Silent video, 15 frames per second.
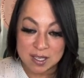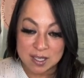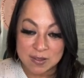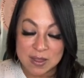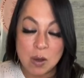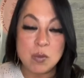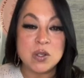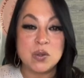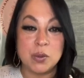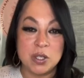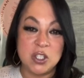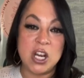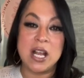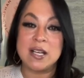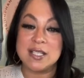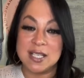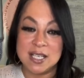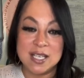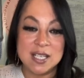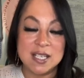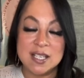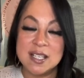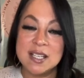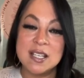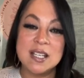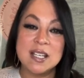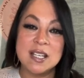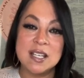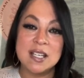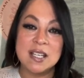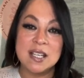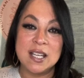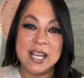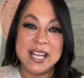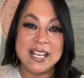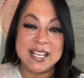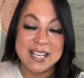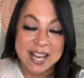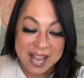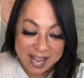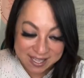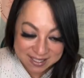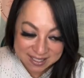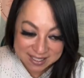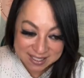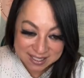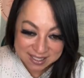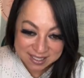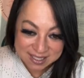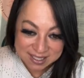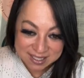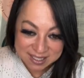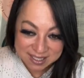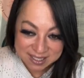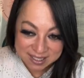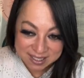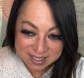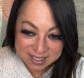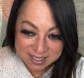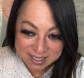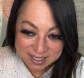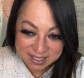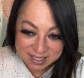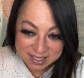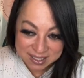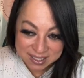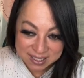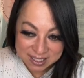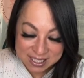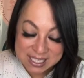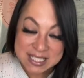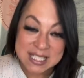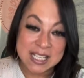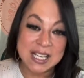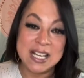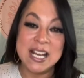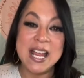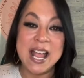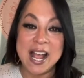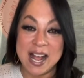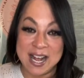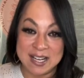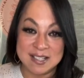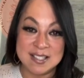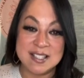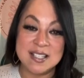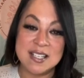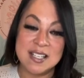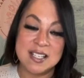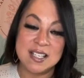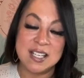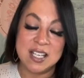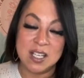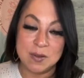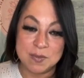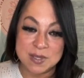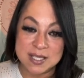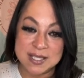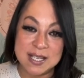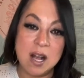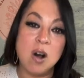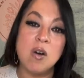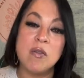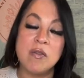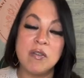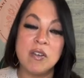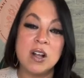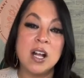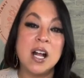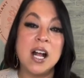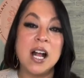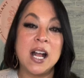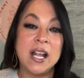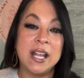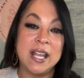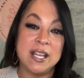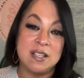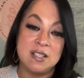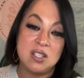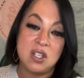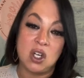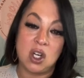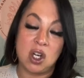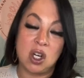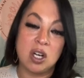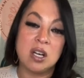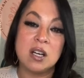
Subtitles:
that was rejected, and yet he didn't cast himself against her.